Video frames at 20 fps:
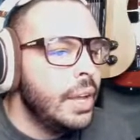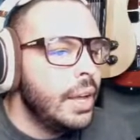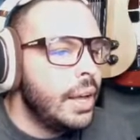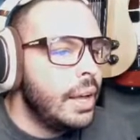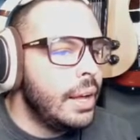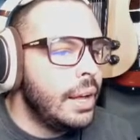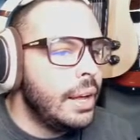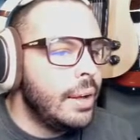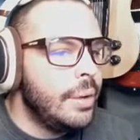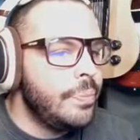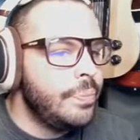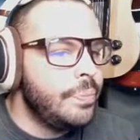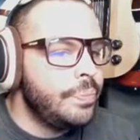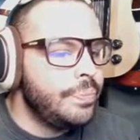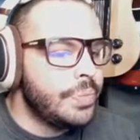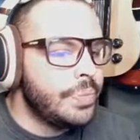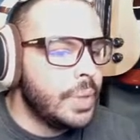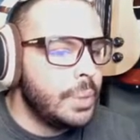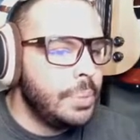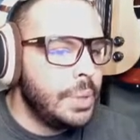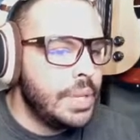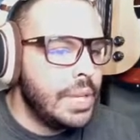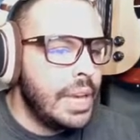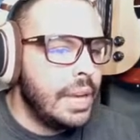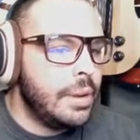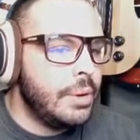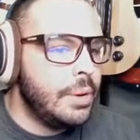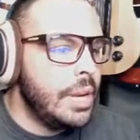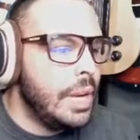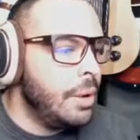But
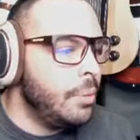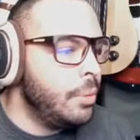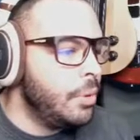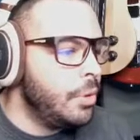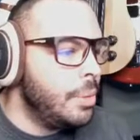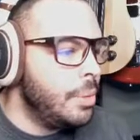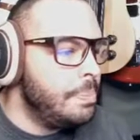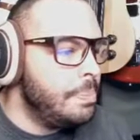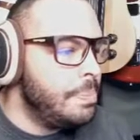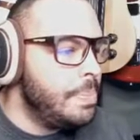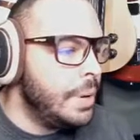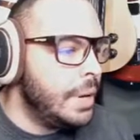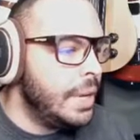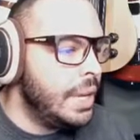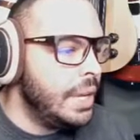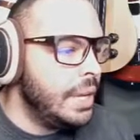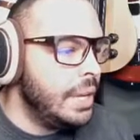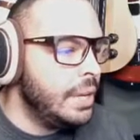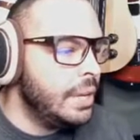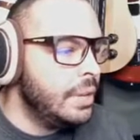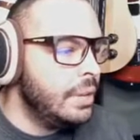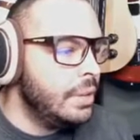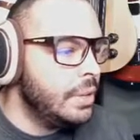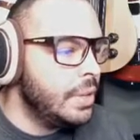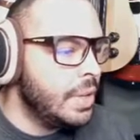yeah, now we'll combine.